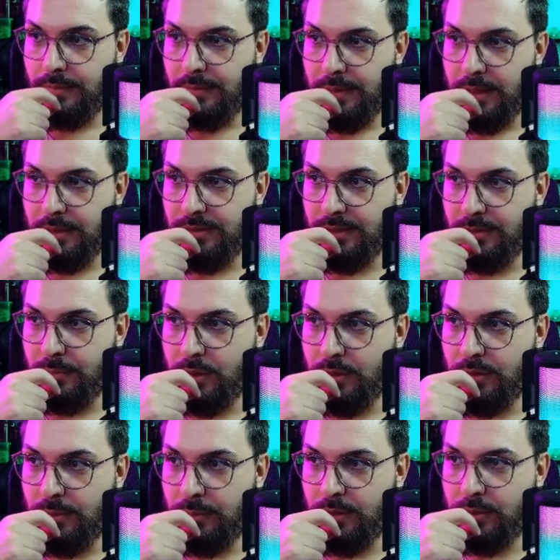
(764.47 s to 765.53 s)
Here's a small
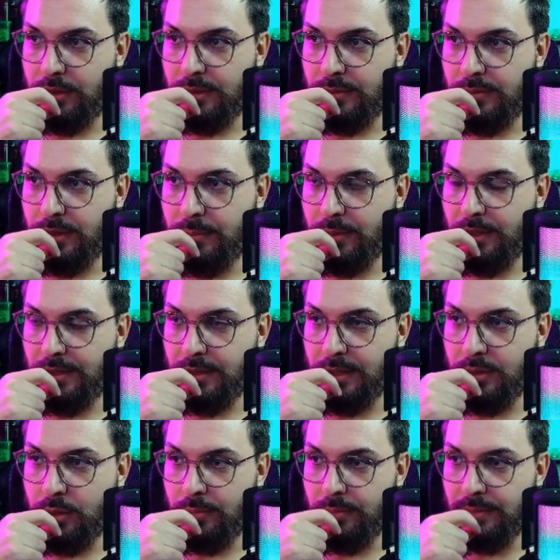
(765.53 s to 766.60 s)
component, a button that
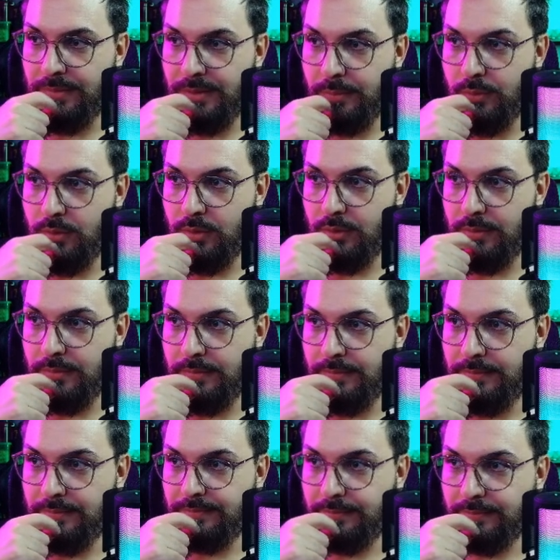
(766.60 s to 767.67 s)
opens the modal.
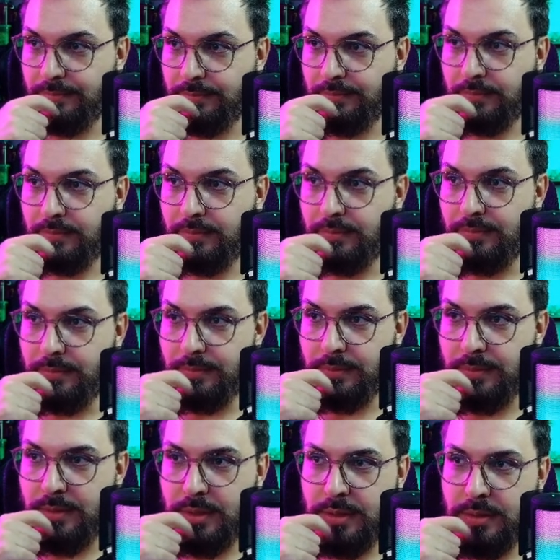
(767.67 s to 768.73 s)

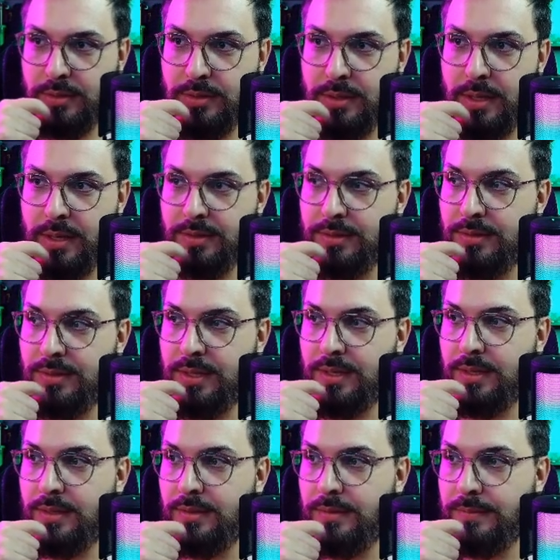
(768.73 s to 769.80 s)
See this
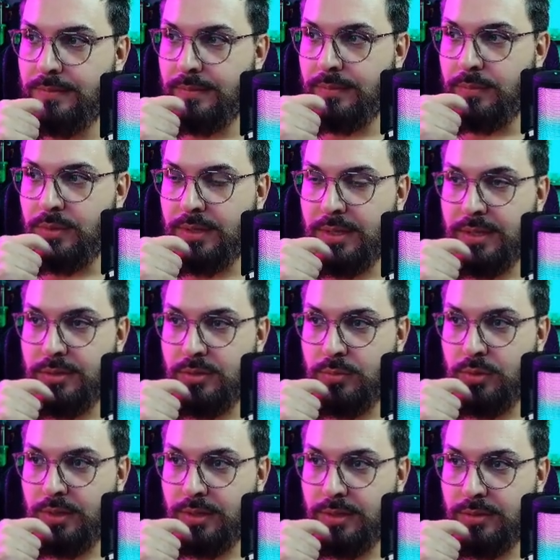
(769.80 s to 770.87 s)
guy. We need to
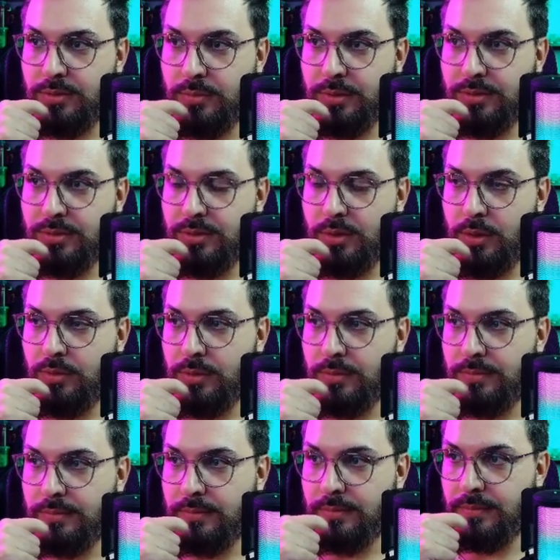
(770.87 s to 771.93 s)
run it to install.
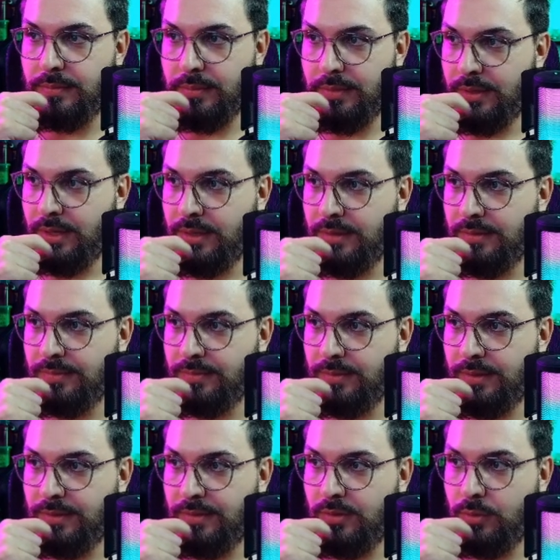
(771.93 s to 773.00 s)
Okay, so
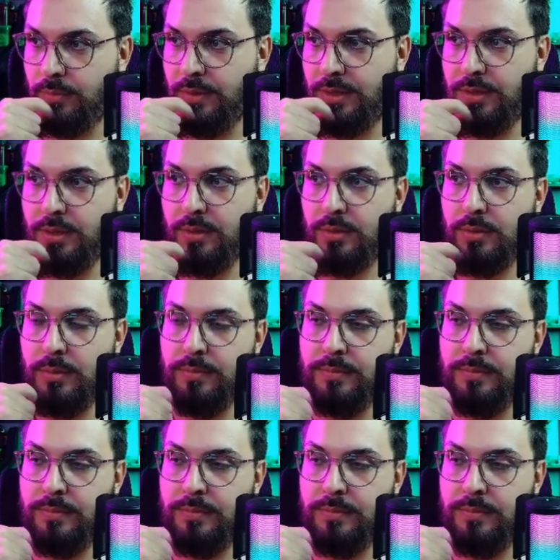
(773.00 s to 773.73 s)
let's open another